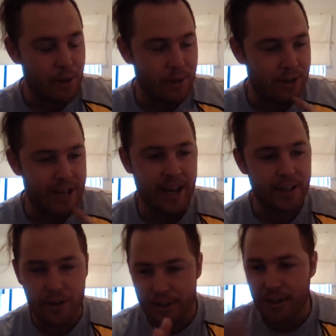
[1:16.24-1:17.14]

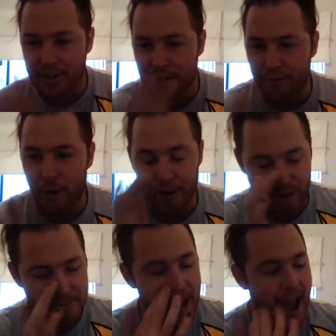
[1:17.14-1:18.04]
So there's the four
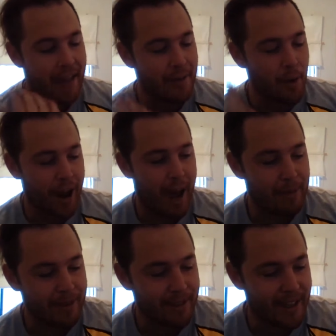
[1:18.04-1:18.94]
of them, and then what
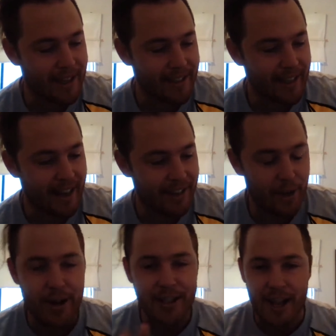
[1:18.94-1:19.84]
happens is
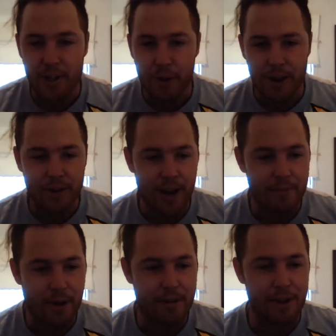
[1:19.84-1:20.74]
it's one of those kind
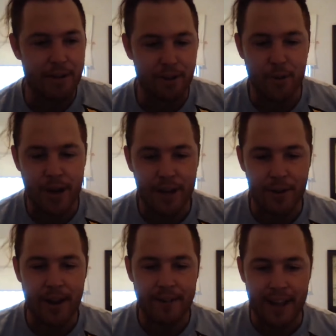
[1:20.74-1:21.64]
of mockumentaries where, you
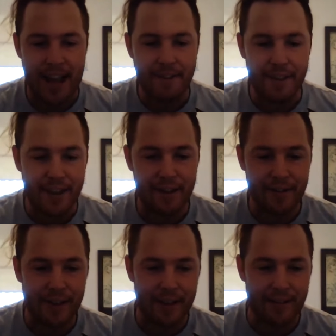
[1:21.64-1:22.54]
know,
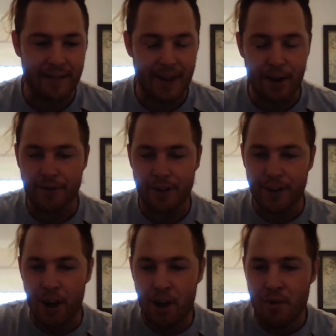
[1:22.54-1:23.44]
they often
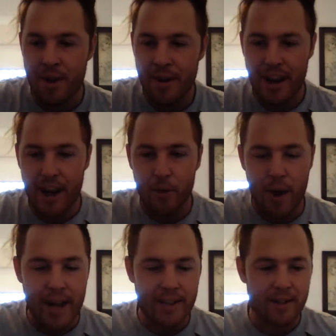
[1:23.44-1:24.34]
go cut
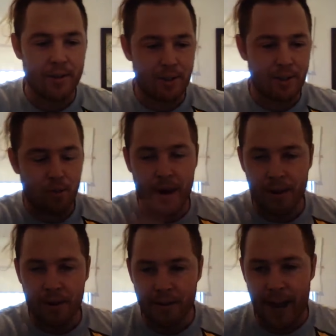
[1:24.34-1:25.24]
away to one
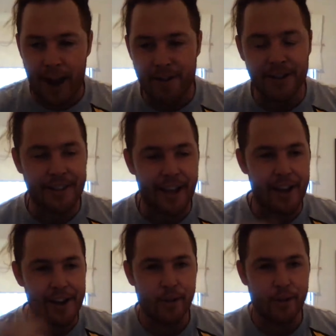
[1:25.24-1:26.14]
of the characters, and they
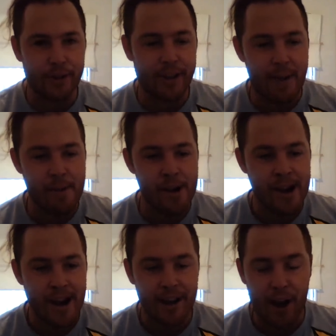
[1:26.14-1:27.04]
kind of talk to the camera
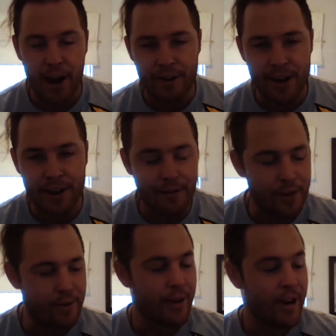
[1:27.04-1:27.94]
in kind of an
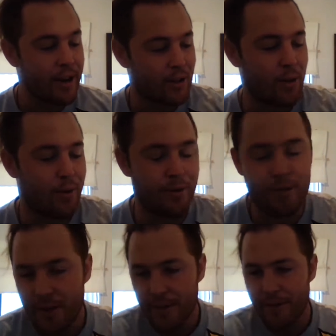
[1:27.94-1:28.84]
interview sort of
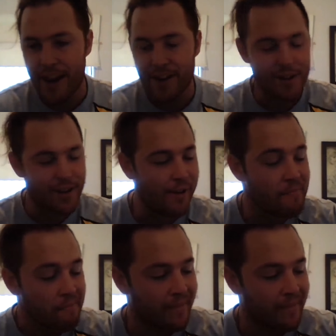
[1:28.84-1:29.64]
fashion, you know,